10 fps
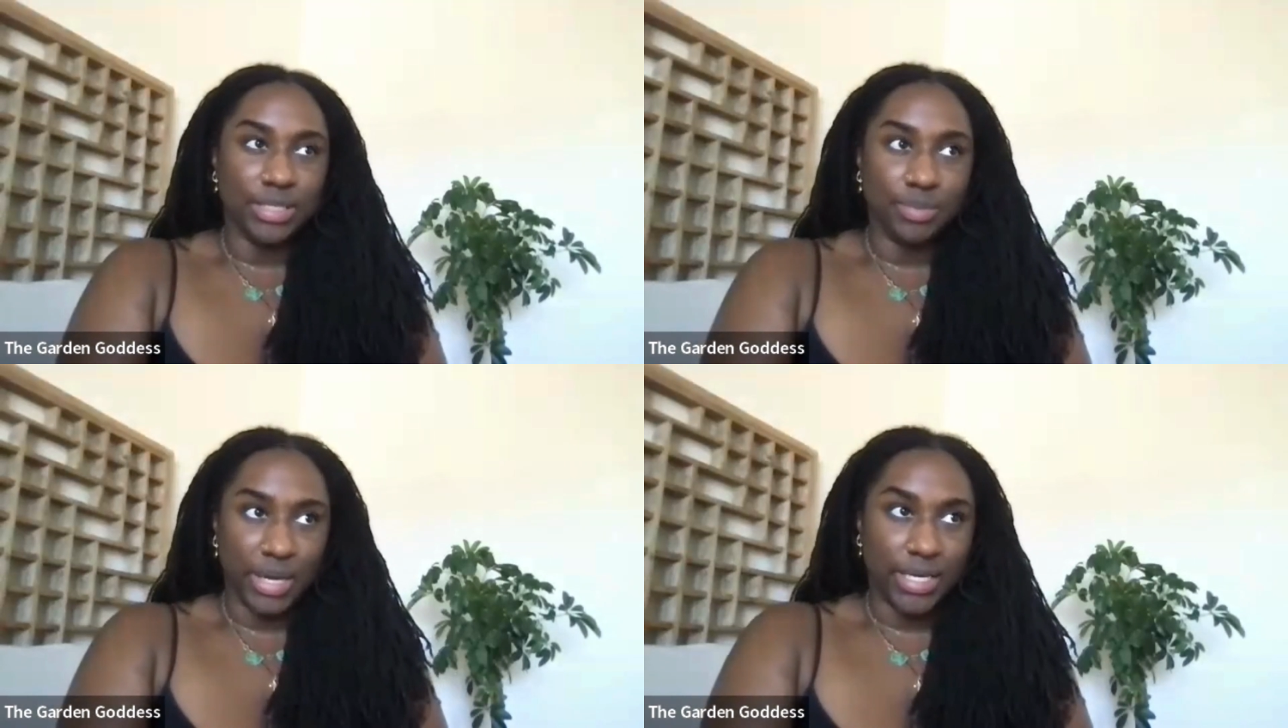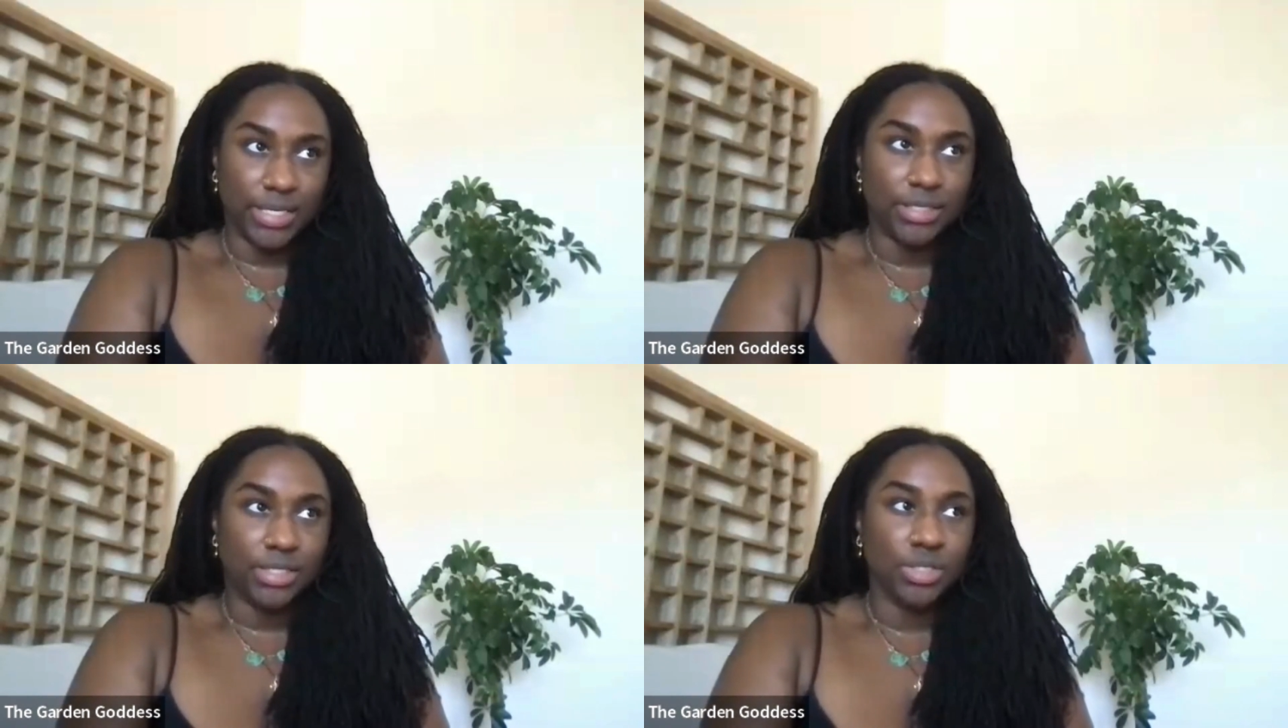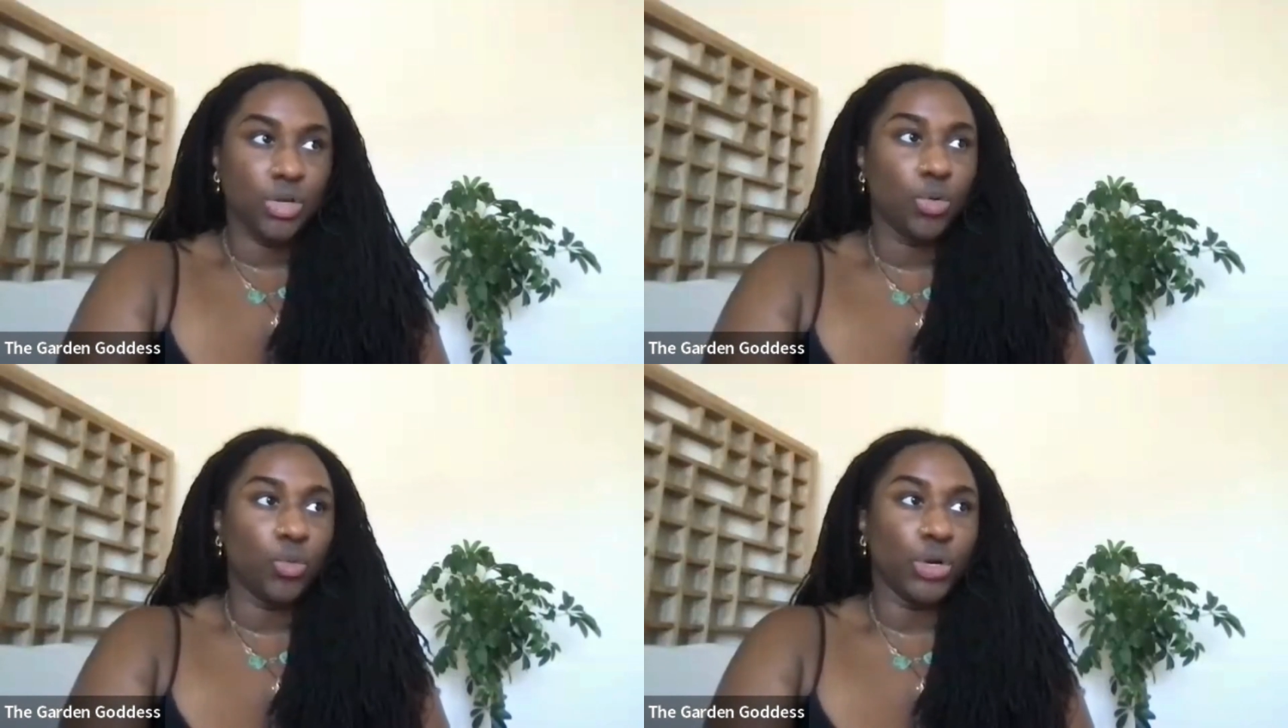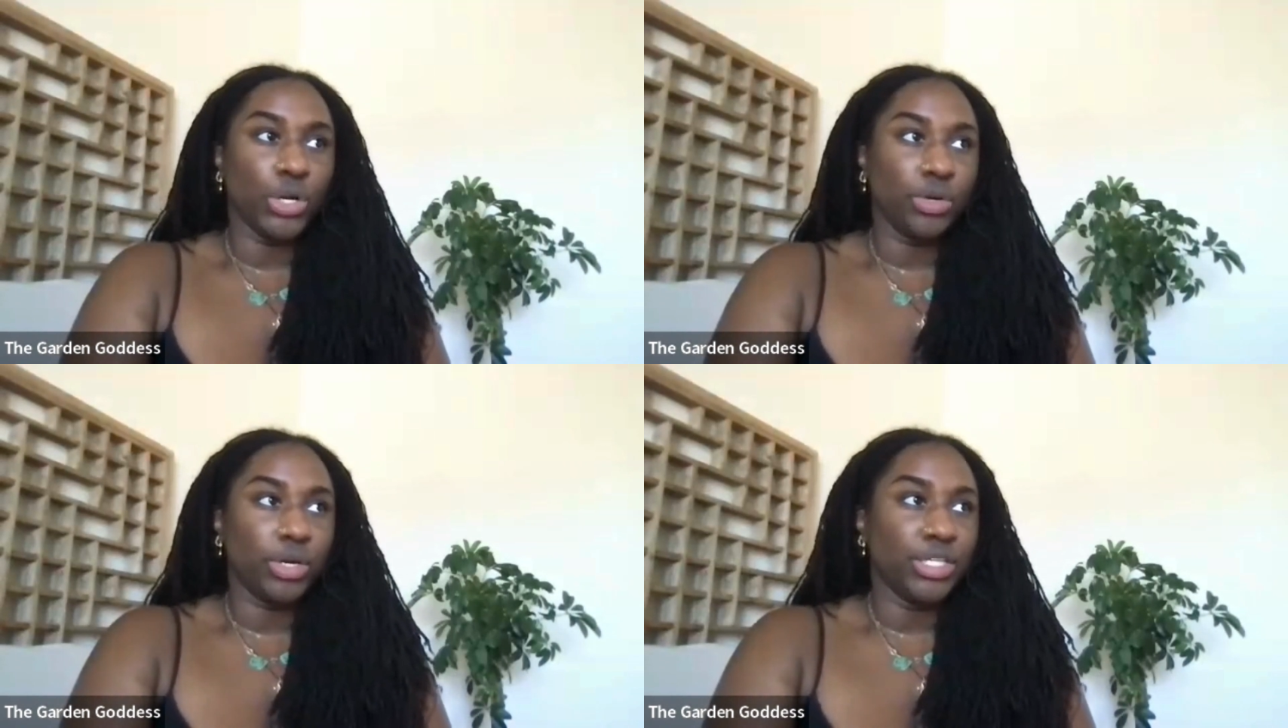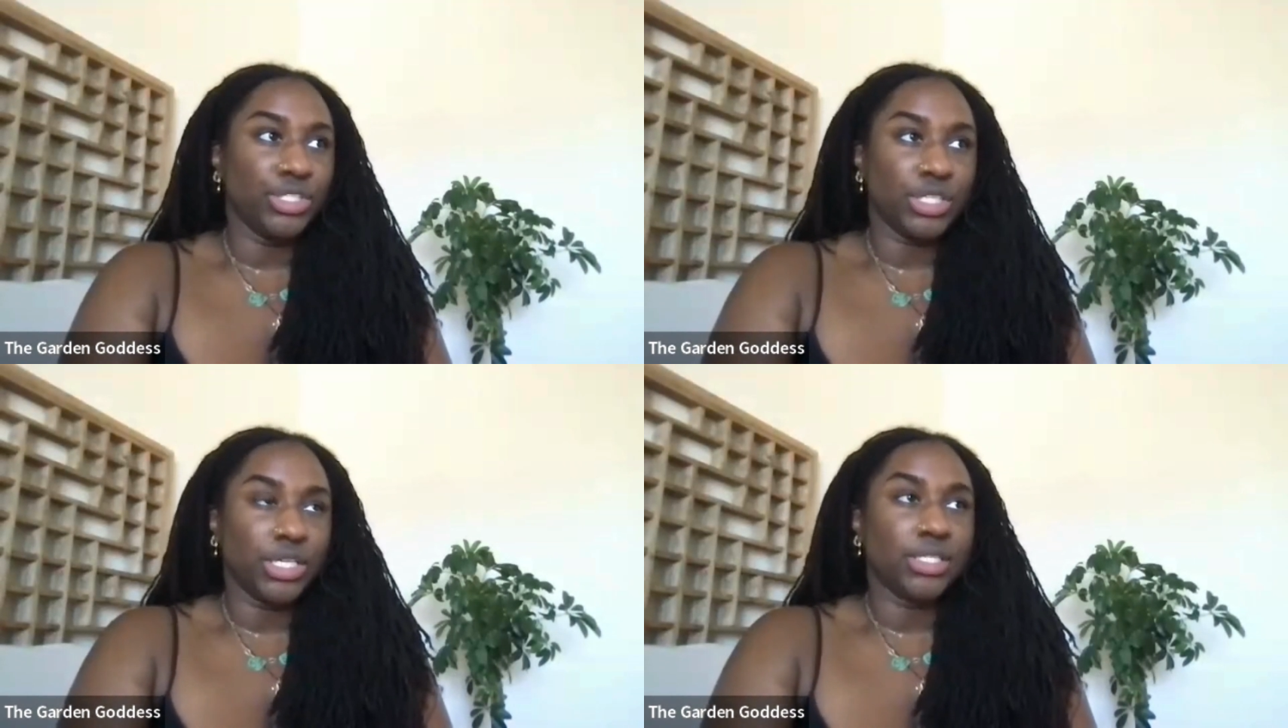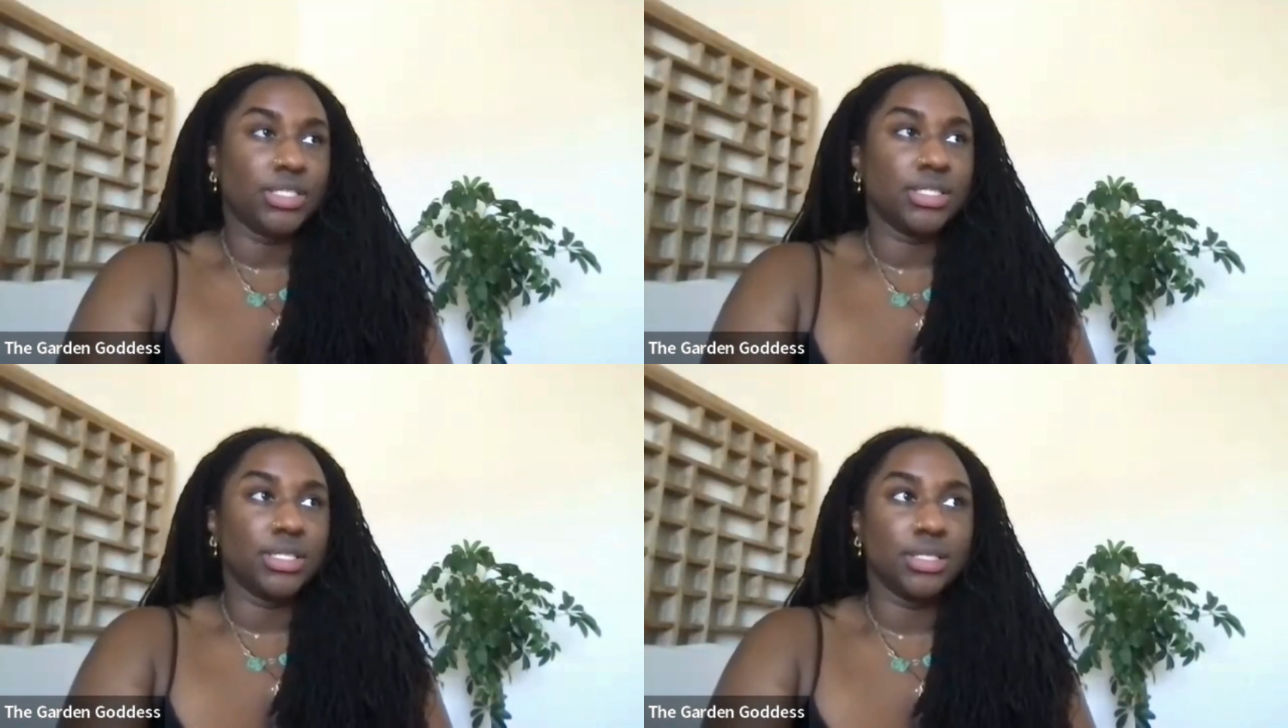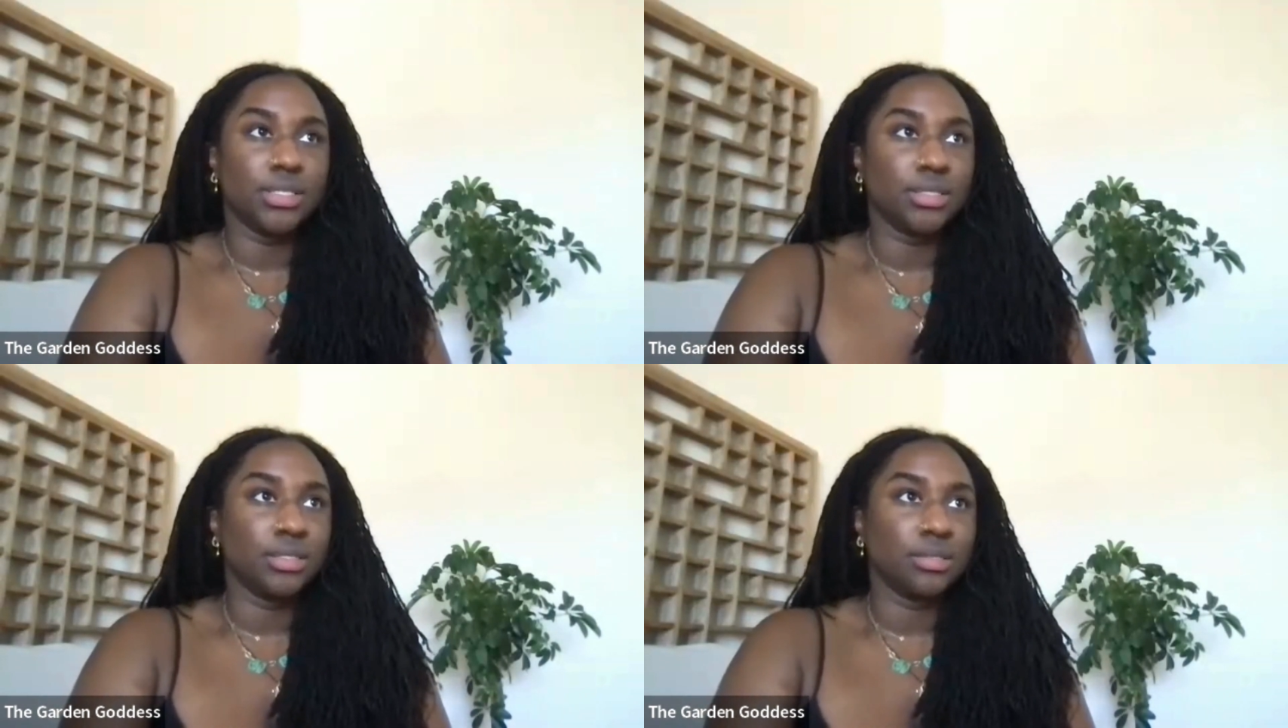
space where you can just